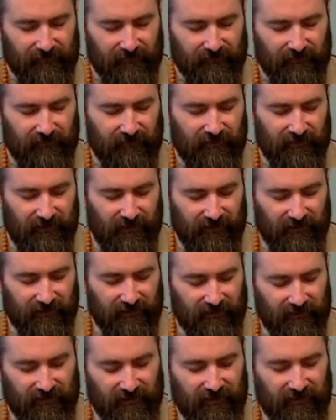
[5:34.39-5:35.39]
to the
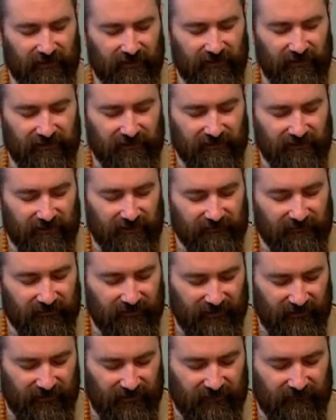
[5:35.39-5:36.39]
Ganga and
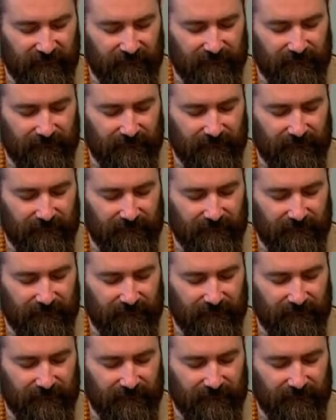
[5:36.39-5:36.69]
Jamna,